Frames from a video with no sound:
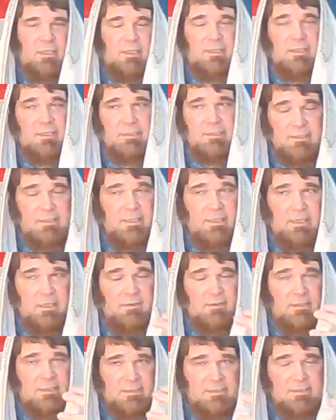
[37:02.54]
And then
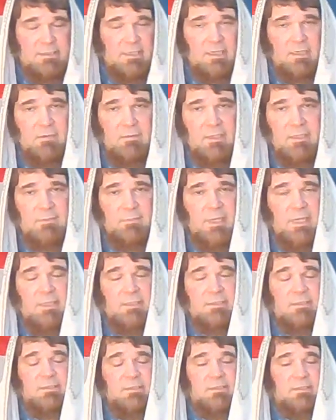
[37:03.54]
together it's Yahweh,
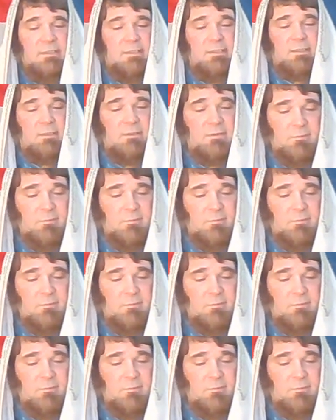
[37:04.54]
majesty. Their